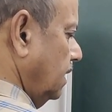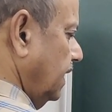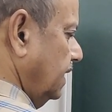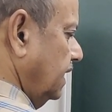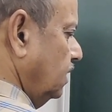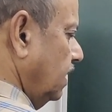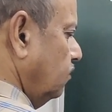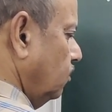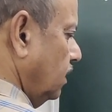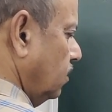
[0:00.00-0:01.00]
And then you have
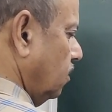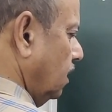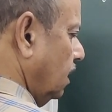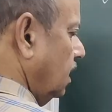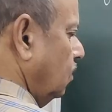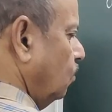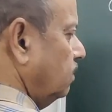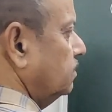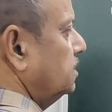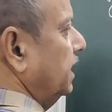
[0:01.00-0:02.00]
to recall
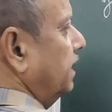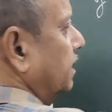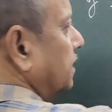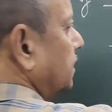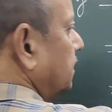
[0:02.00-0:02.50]
what was theta.